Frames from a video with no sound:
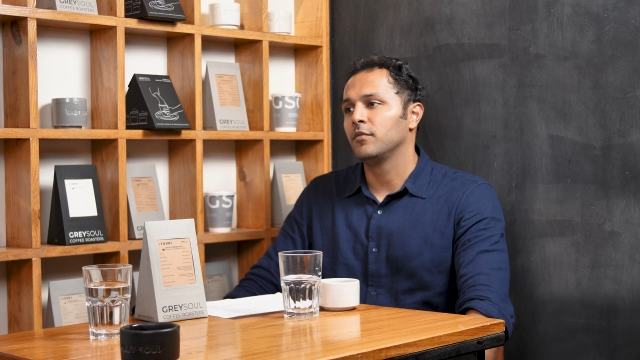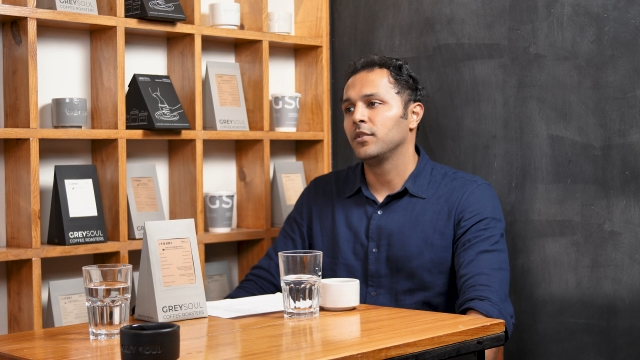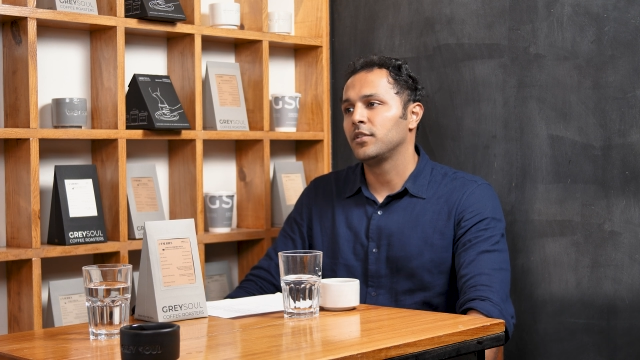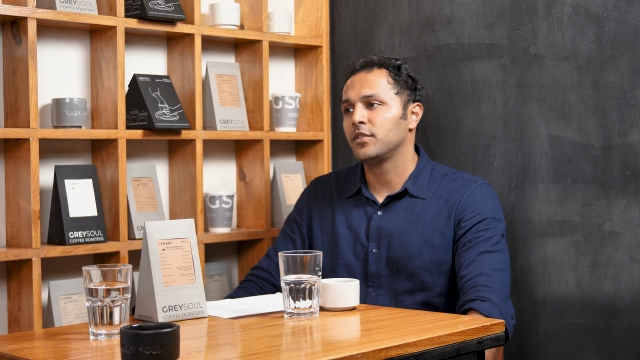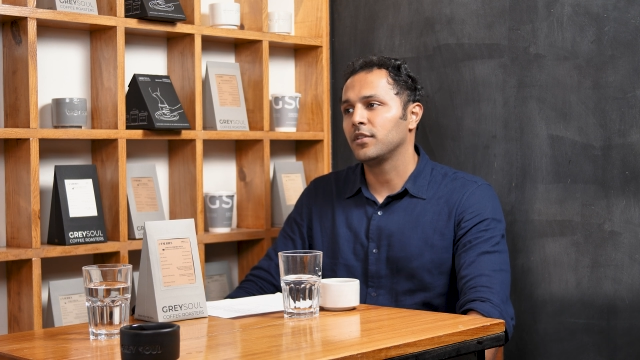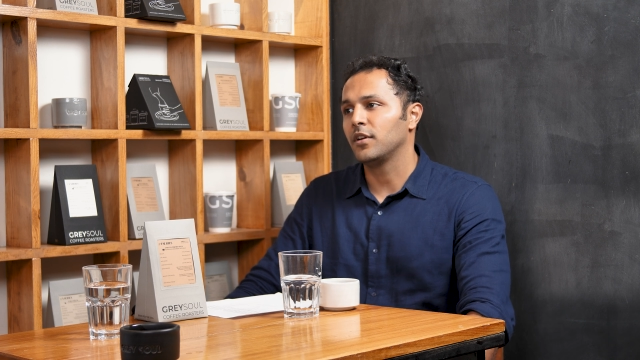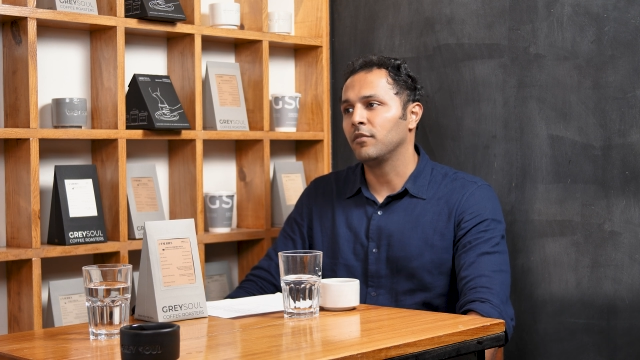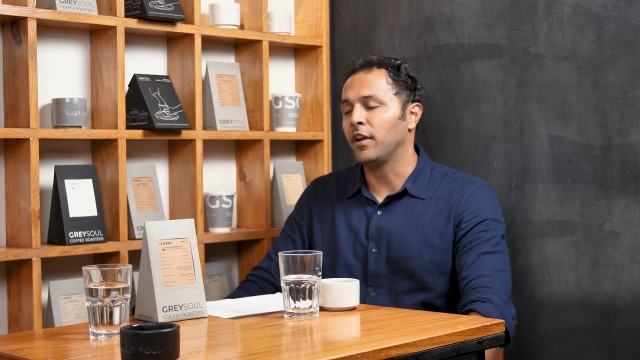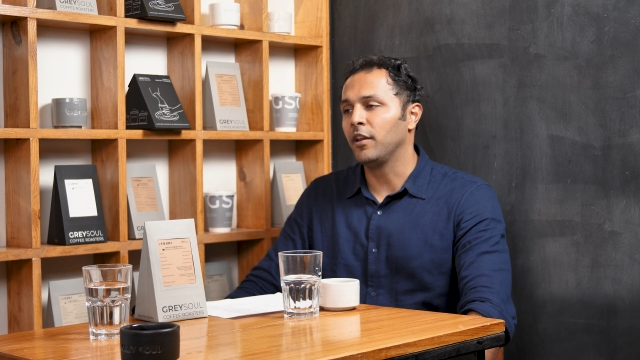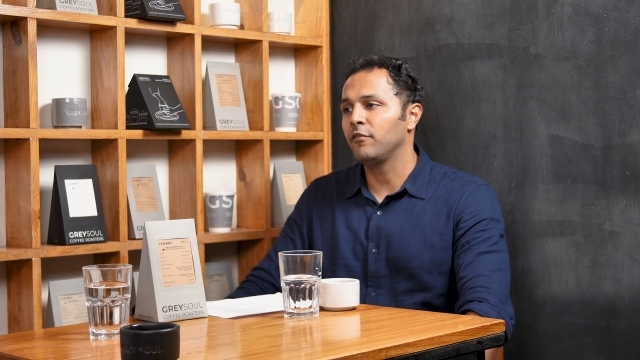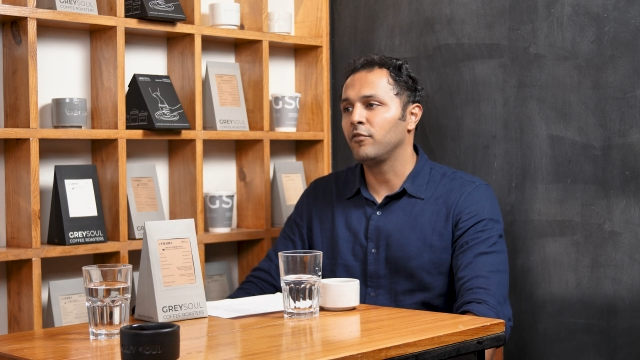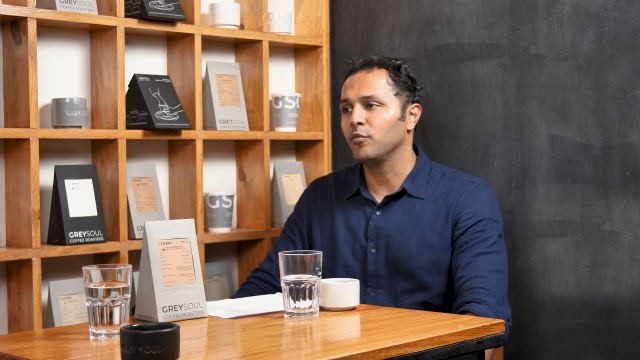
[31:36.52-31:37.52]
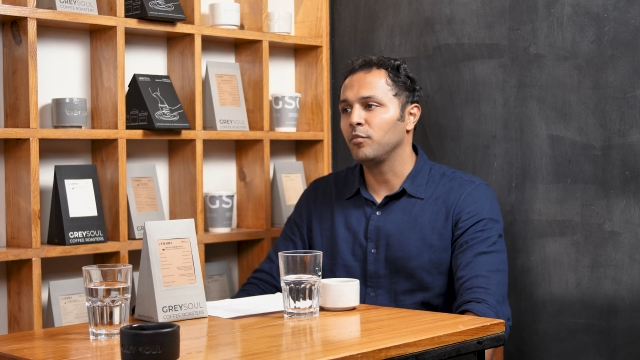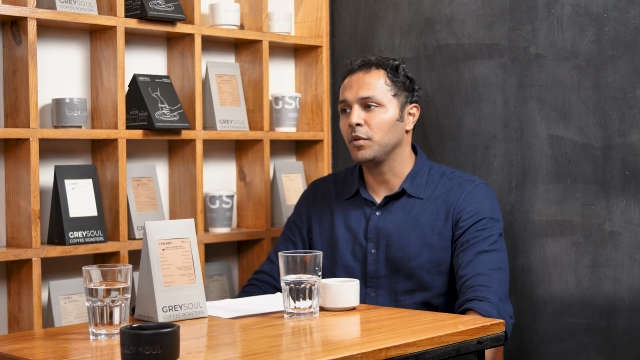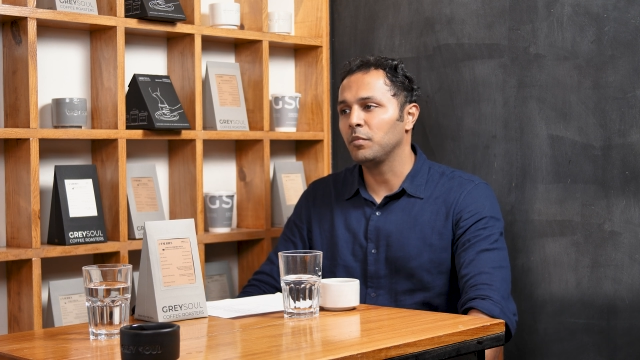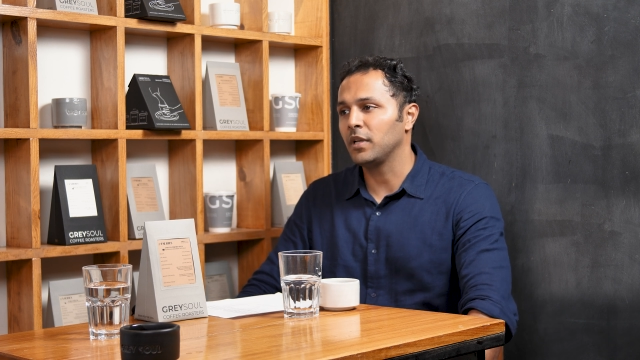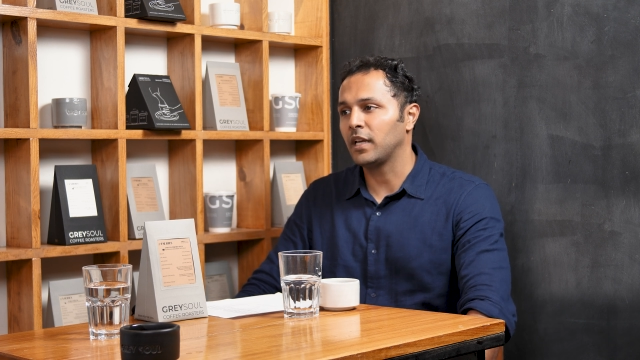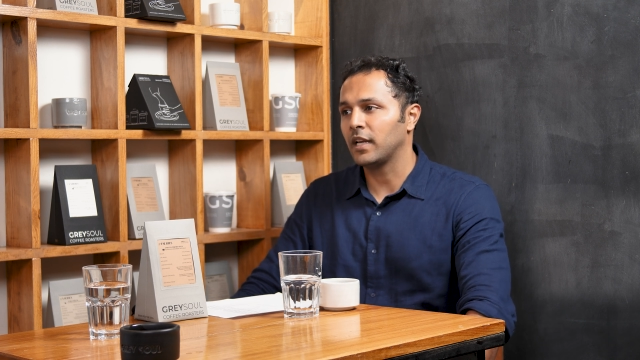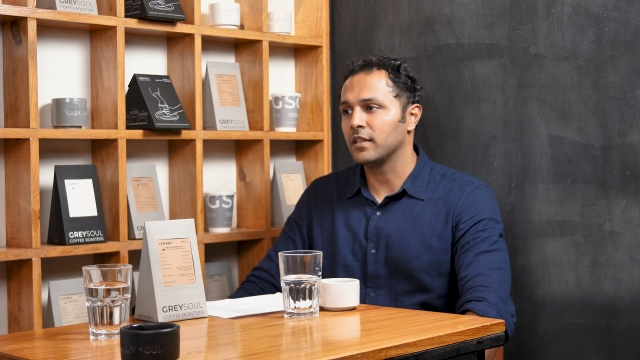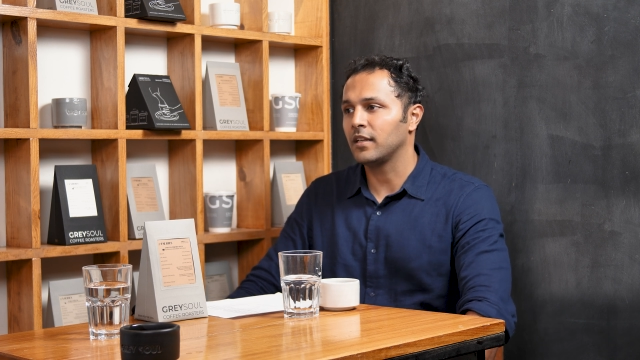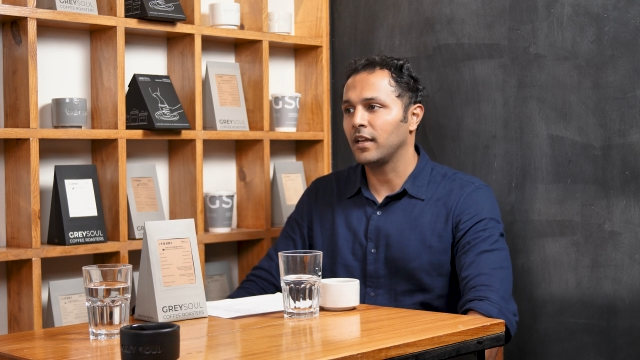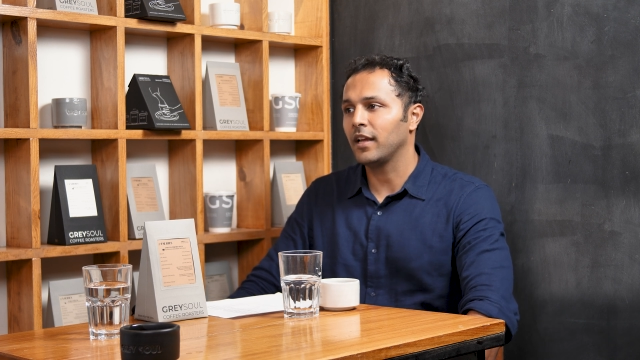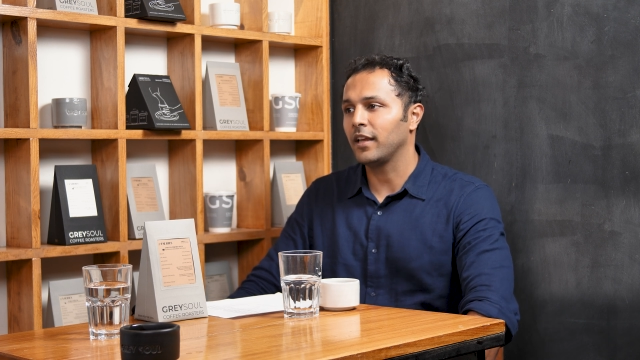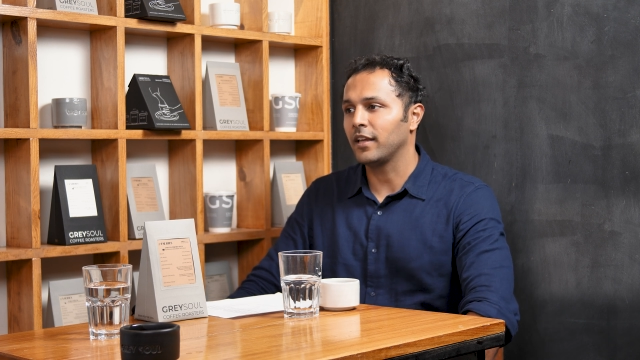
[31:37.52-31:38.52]
which very few people can
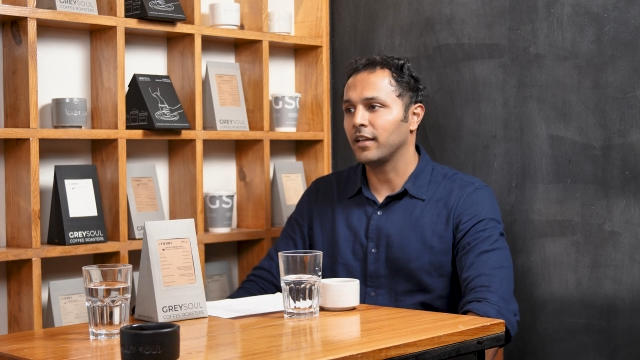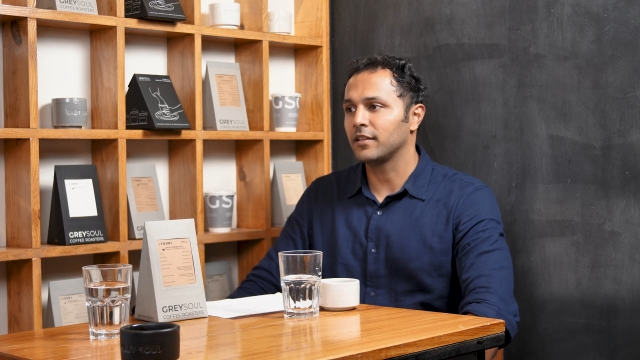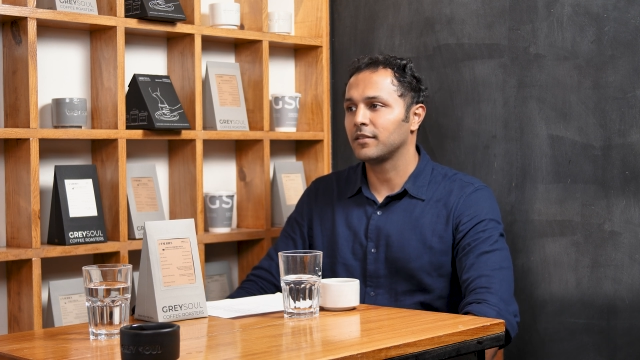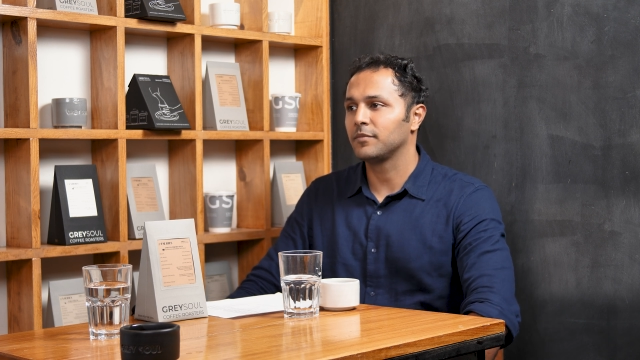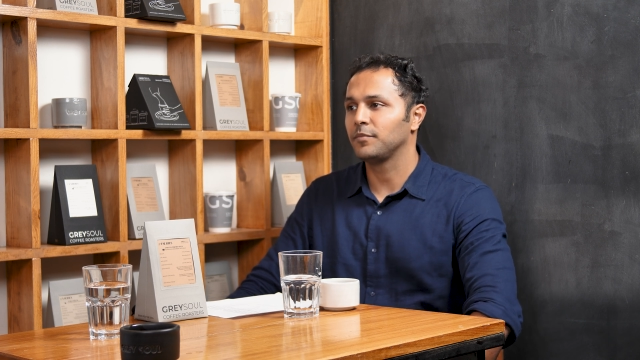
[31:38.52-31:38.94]
say, I guess.